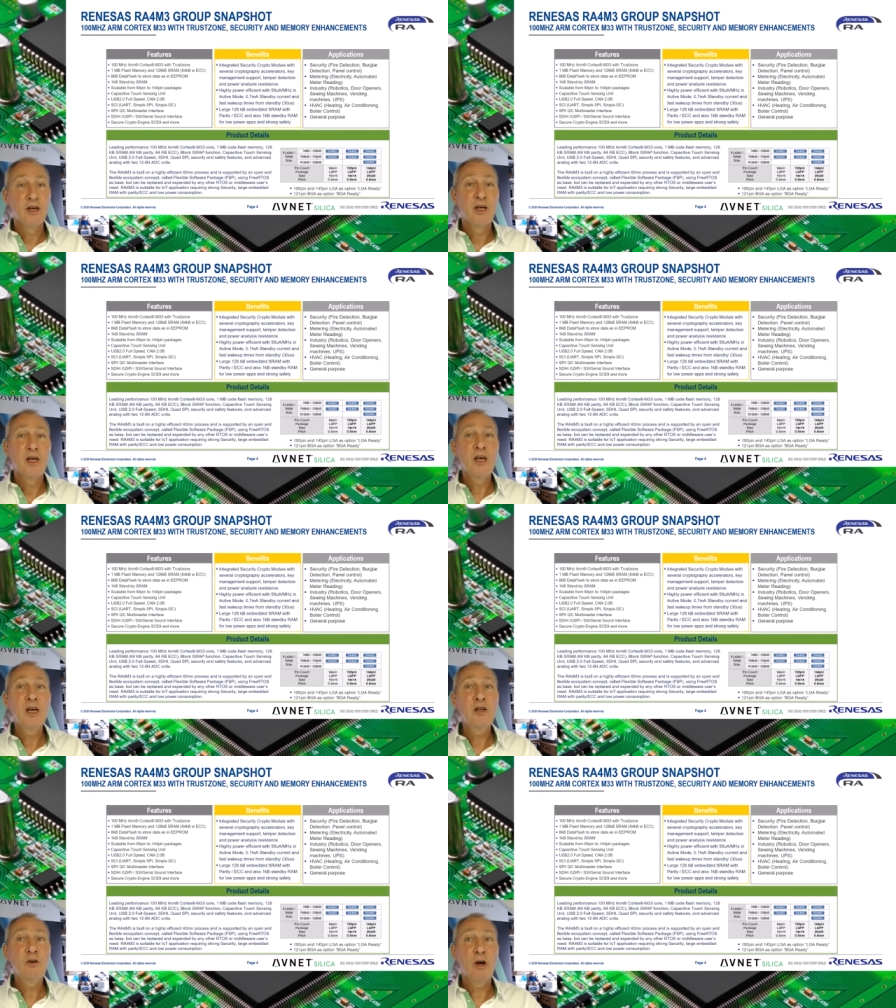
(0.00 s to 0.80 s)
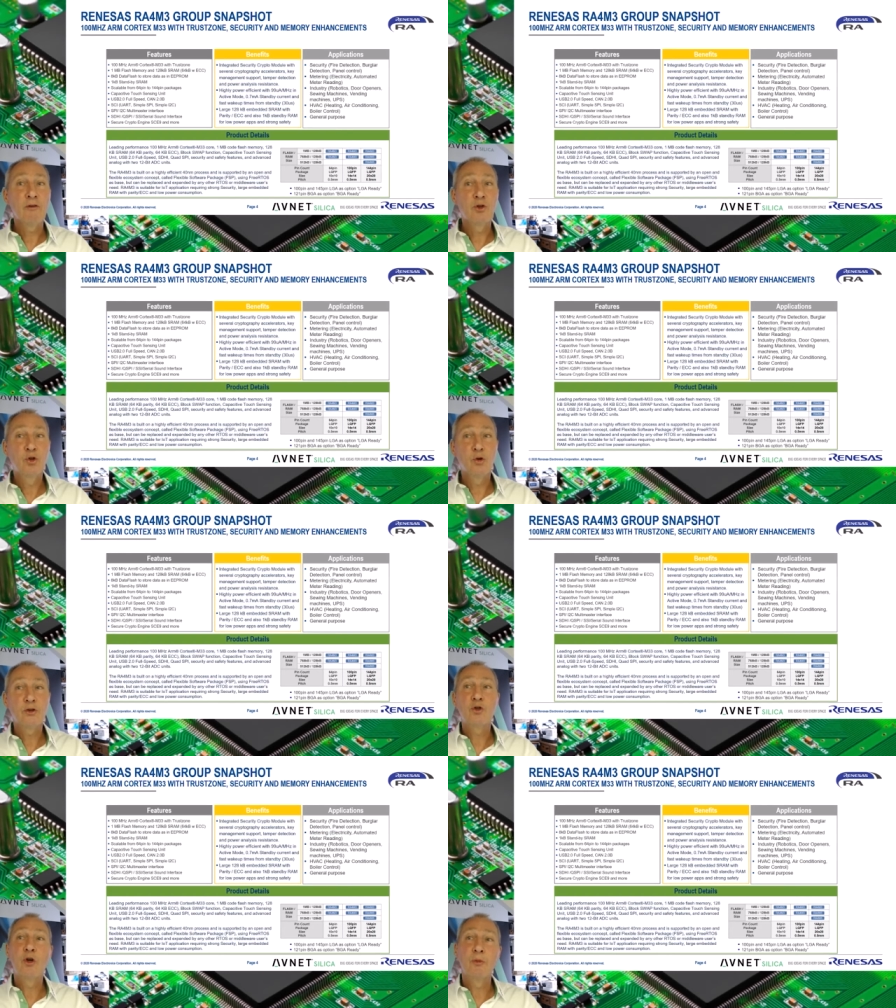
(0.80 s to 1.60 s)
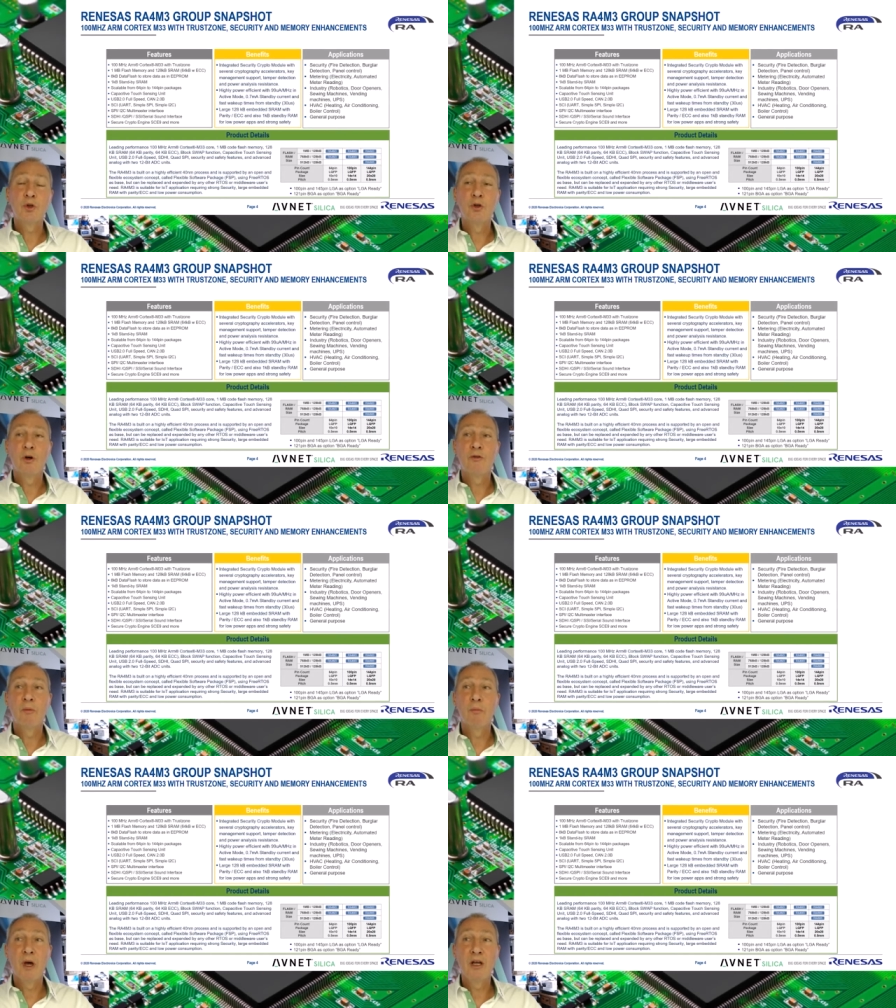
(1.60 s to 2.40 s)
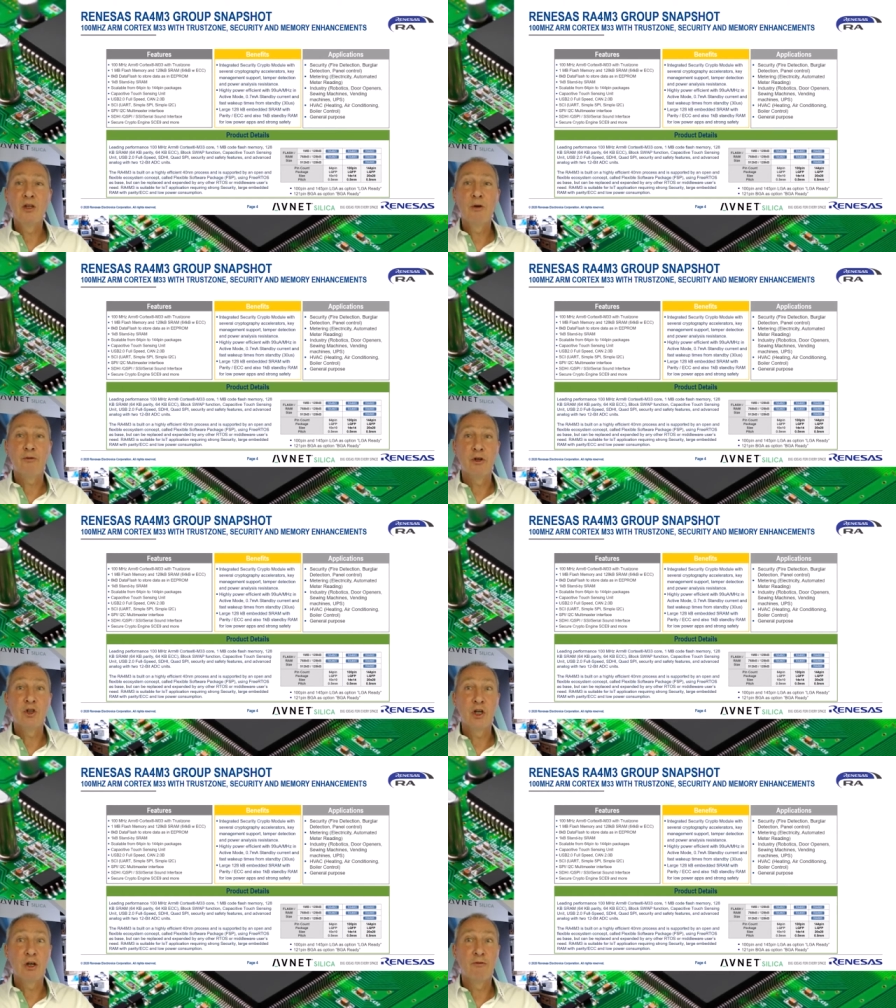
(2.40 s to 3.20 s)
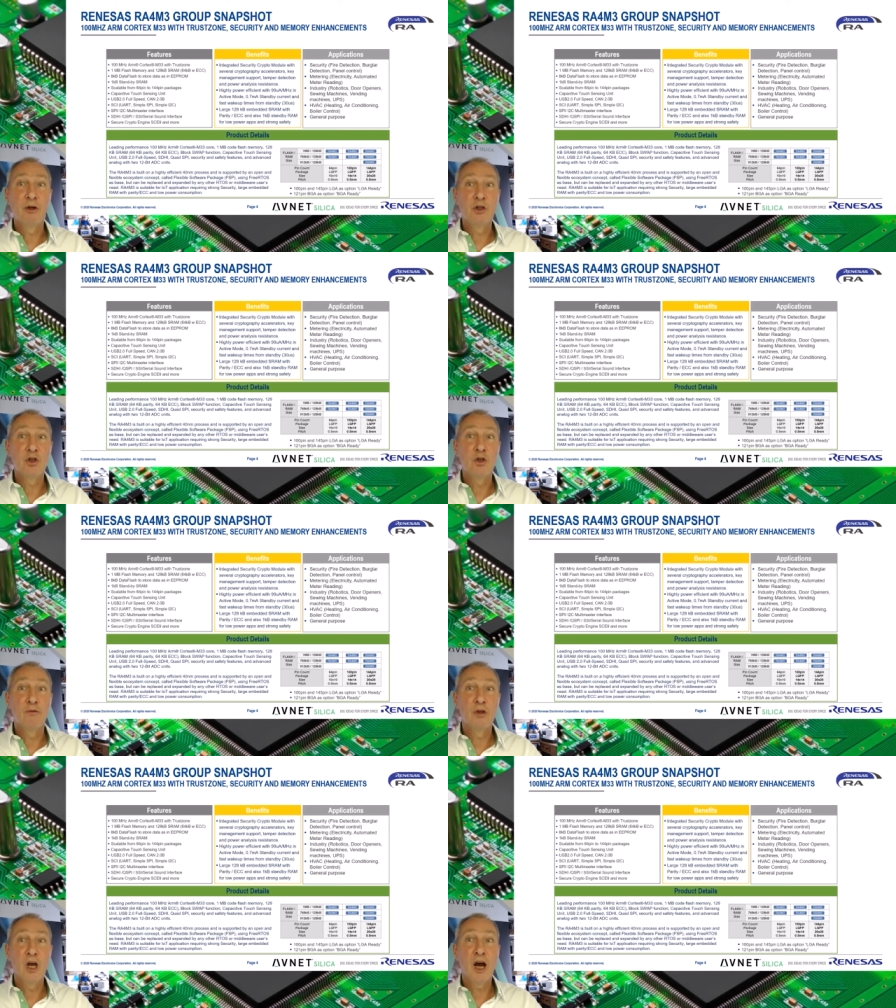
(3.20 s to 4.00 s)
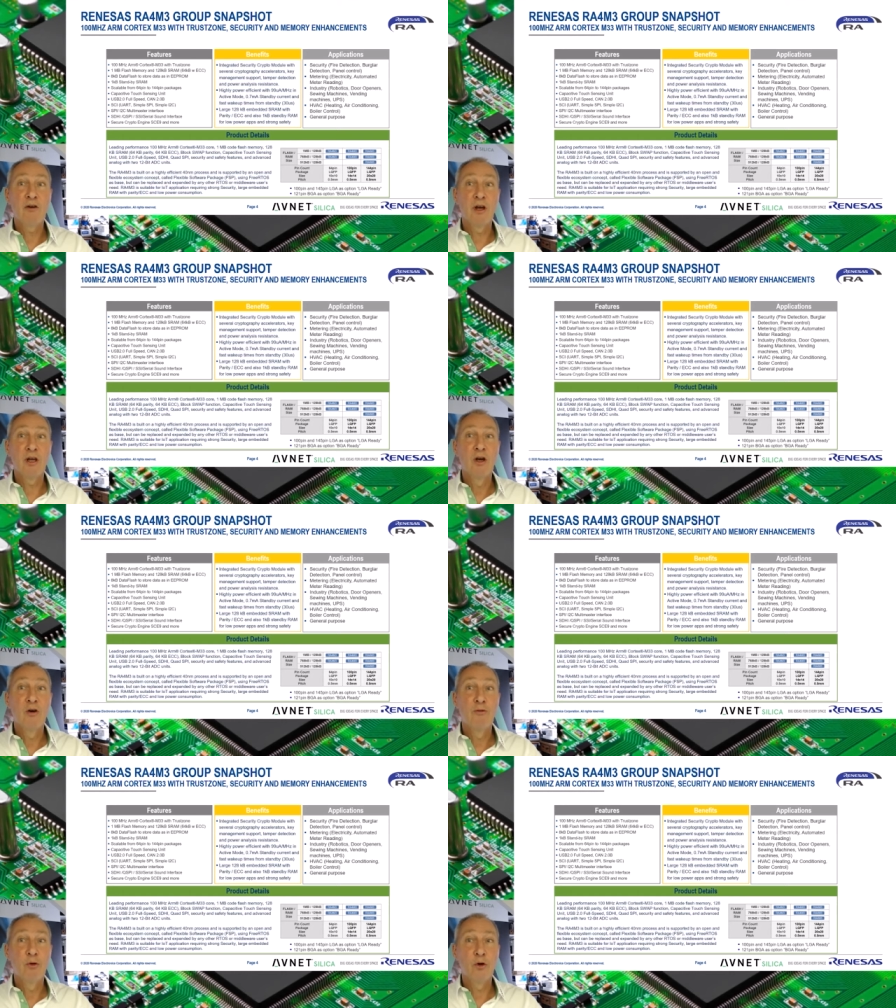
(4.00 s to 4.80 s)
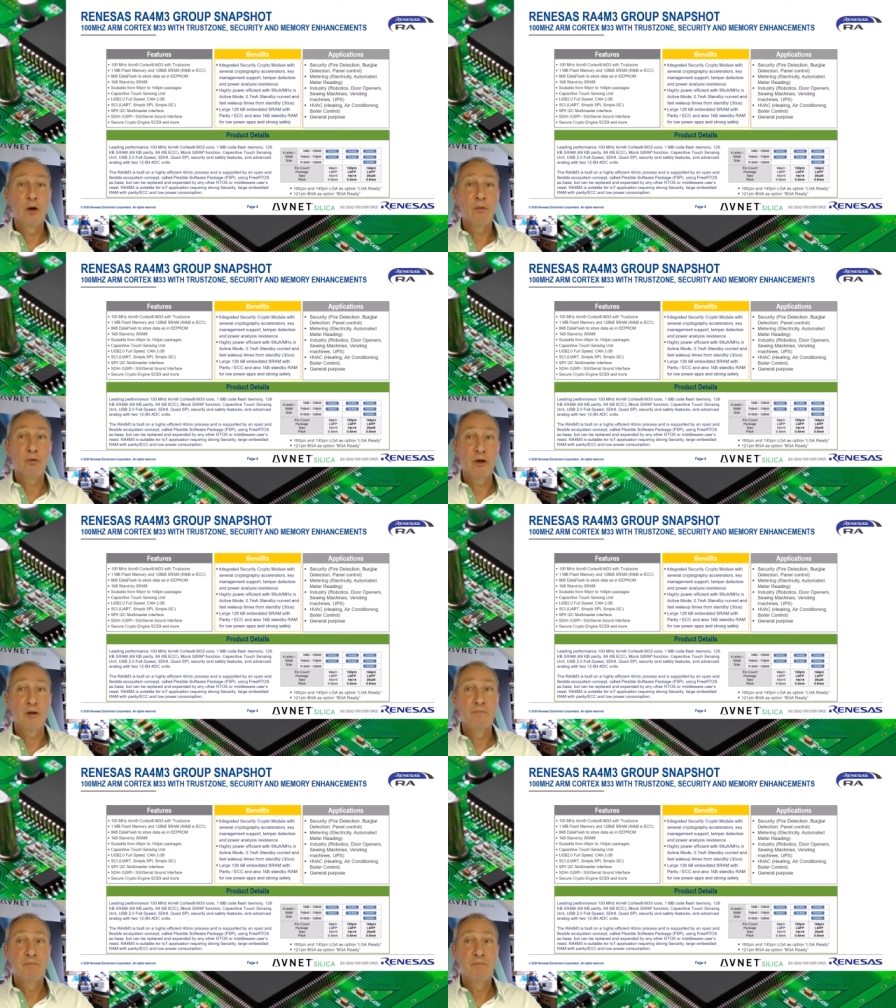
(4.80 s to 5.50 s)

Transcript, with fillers: Here you have a short description of the main differentiating features of the R A four M three.